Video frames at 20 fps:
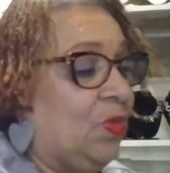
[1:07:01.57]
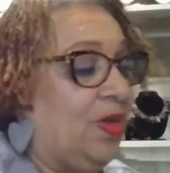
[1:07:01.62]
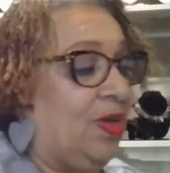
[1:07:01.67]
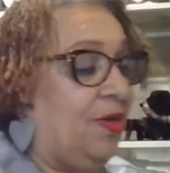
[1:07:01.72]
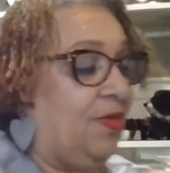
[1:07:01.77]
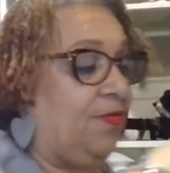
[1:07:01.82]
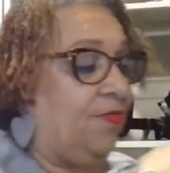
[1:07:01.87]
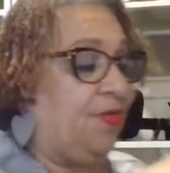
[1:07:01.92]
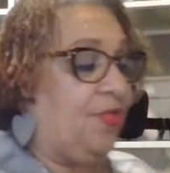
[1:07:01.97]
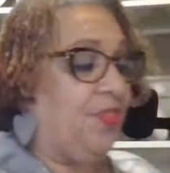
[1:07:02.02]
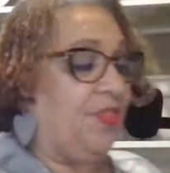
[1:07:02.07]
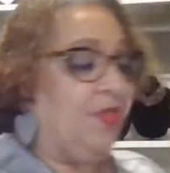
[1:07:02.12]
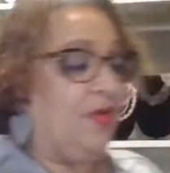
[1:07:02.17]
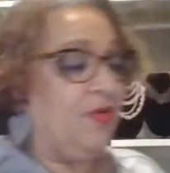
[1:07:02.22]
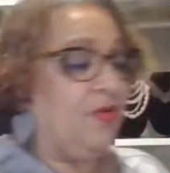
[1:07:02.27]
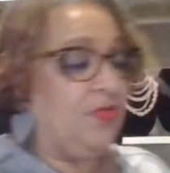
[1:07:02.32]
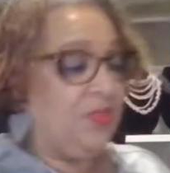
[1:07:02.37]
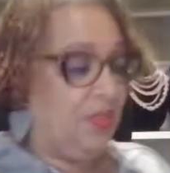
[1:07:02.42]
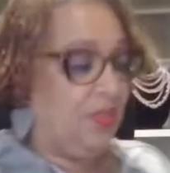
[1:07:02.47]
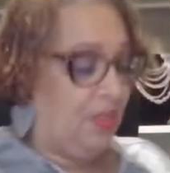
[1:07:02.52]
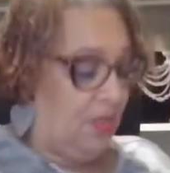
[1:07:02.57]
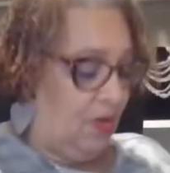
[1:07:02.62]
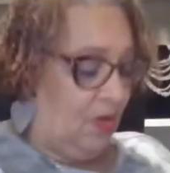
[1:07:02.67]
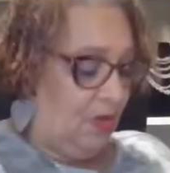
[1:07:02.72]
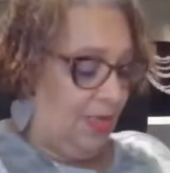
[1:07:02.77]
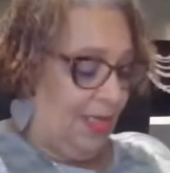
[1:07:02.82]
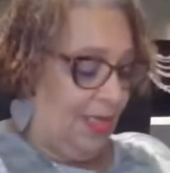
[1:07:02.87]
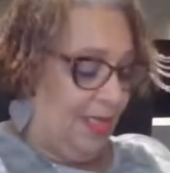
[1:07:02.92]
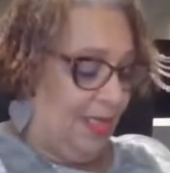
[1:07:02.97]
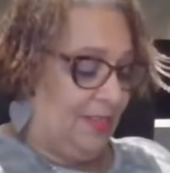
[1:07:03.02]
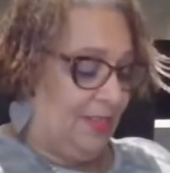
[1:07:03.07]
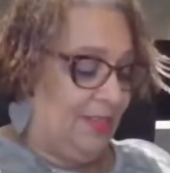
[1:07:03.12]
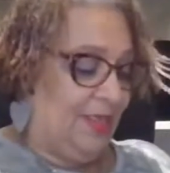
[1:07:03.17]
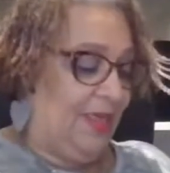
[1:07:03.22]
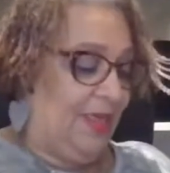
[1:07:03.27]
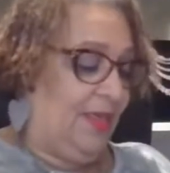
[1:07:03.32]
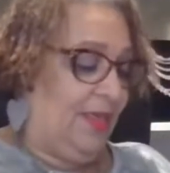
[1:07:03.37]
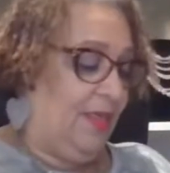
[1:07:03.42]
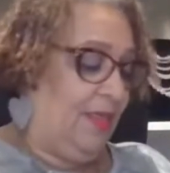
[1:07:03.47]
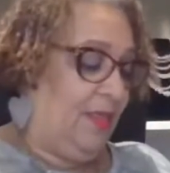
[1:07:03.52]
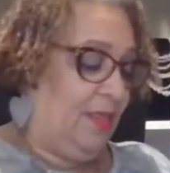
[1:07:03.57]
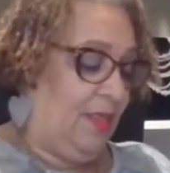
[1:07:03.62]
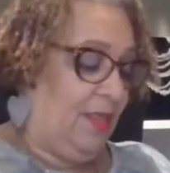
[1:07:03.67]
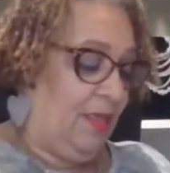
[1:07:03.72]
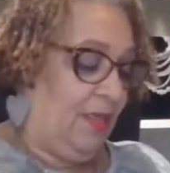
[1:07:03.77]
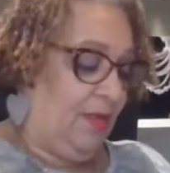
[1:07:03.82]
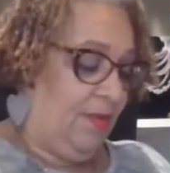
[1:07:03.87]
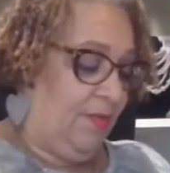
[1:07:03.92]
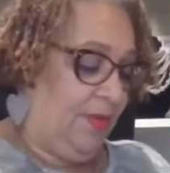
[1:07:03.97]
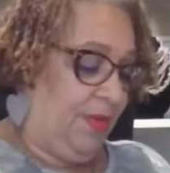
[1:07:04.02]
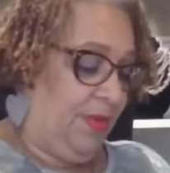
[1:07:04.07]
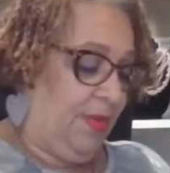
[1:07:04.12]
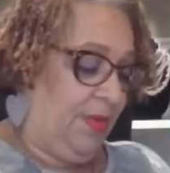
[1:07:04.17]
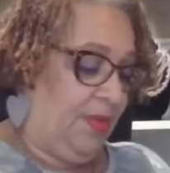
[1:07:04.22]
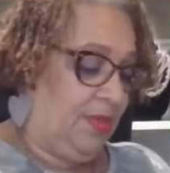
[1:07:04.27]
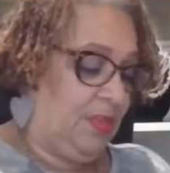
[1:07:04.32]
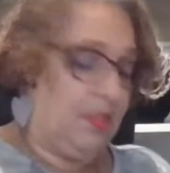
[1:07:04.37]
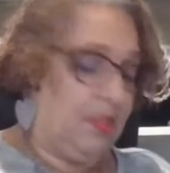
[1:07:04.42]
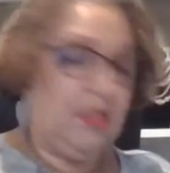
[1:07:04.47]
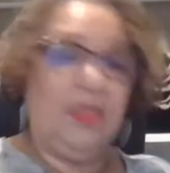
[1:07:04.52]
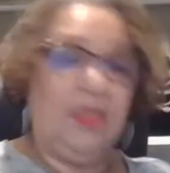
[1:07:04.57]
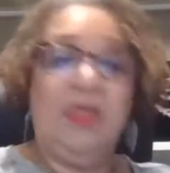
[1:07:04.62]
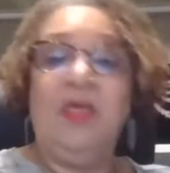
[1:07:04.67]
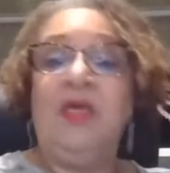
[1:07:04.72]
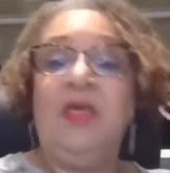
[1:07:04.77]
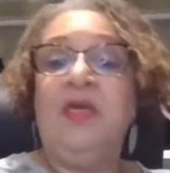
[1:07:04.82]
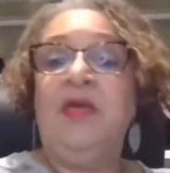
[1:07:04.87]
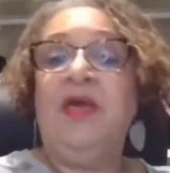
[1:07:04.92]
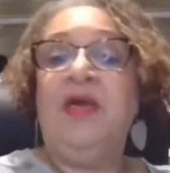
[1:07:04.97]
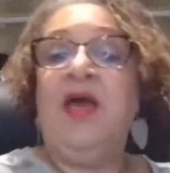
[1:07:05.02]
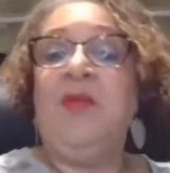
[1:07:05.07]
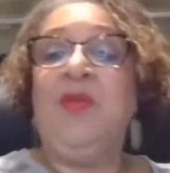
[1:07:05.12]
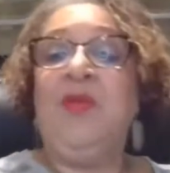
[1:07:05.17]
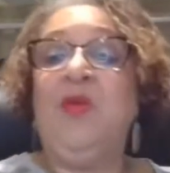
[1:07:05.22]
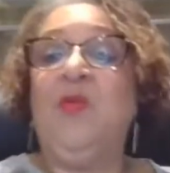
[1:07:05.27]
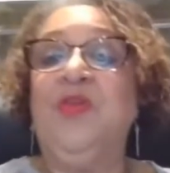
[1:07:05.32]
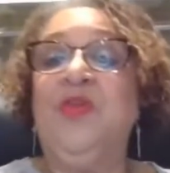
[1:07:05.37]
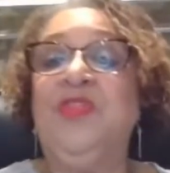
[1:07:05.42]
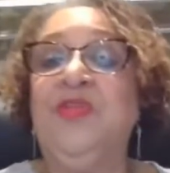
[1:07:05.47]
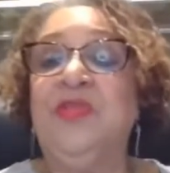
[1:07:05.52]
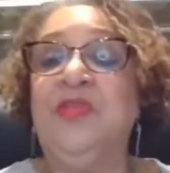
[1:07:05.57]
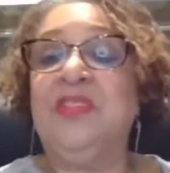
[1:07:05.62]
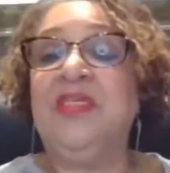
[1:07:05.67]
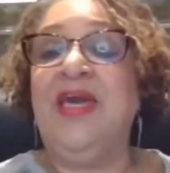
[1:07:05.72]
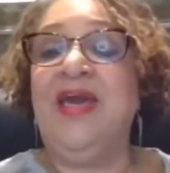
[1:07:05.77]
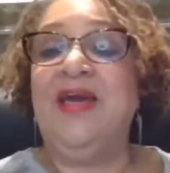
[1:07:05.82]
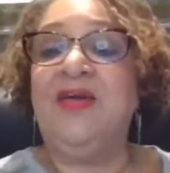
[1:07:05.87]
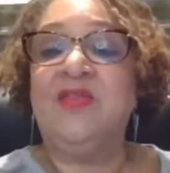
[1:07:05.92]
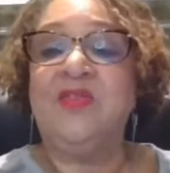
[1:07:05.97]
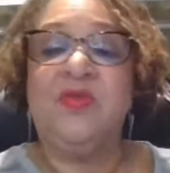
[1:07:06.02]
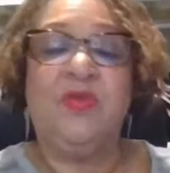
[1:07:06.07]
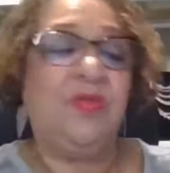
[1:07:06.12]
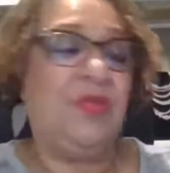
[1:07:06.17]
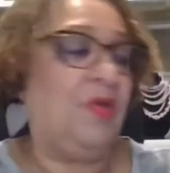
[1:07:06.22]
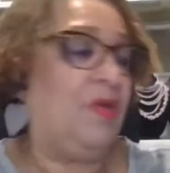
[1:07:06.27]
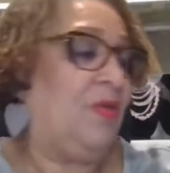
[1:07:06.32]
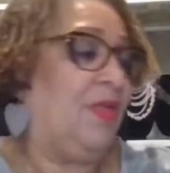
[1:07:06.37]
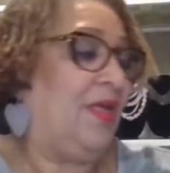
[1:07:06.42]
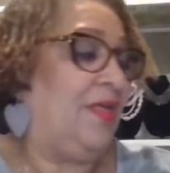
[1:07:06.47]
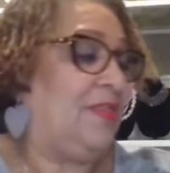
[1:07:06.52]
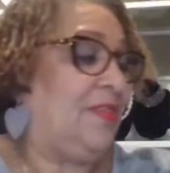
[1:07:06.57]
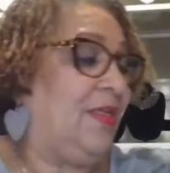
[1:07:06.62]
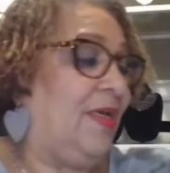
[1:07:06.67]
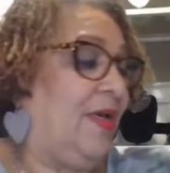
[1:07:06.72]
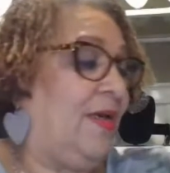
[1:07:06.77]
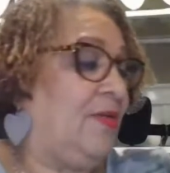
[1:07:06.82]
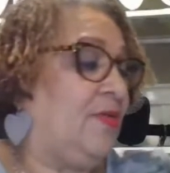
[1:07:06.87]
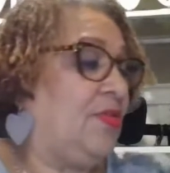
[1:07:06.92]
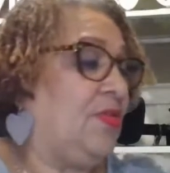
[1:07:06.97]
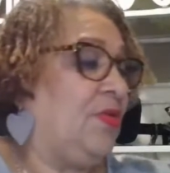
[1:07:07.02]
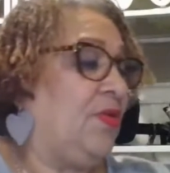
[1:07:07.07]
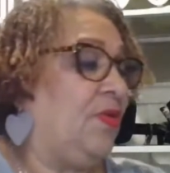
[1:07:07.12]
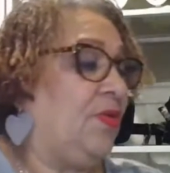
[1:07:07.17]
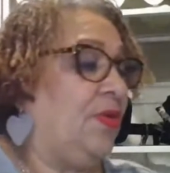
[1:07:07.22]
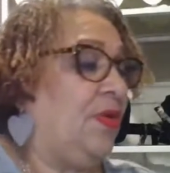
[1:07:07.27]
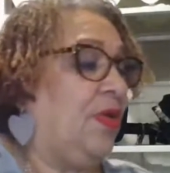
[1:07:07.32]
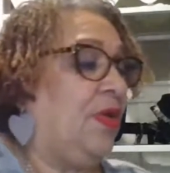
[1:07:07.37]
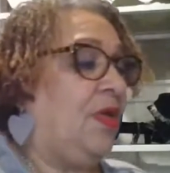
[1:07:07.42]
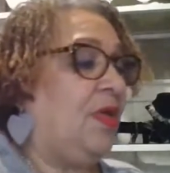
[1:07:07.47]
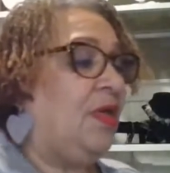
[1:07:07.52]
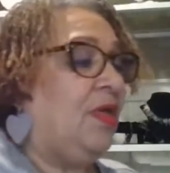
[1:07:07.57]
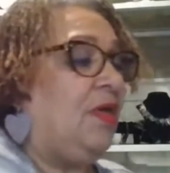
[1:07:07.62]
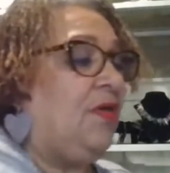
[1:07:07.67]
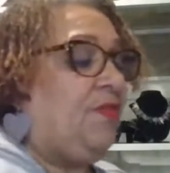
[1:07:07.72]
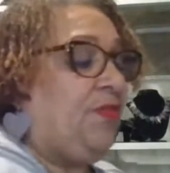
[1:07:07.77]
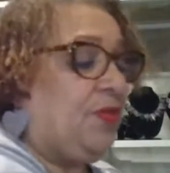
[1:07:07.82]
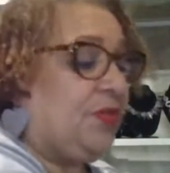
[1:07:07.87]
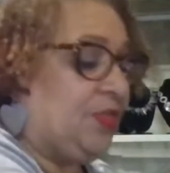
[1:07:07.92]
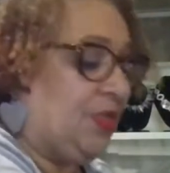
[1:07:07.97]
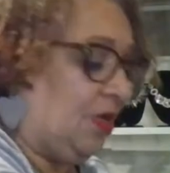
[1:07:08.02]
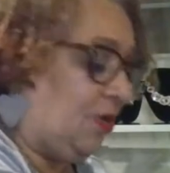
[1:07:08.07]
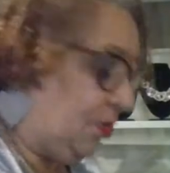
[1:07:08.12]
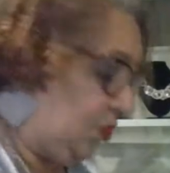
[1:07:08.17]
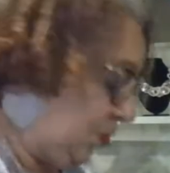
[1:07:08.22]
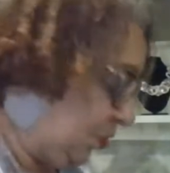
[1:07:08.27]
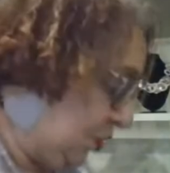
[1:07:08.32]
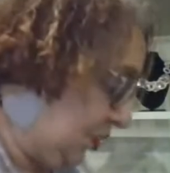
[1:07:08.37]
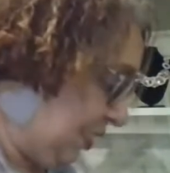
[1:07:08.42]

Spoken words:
well for those that don't like dangling earrings. I mean, with the tassel, don't like tassel. If you don't do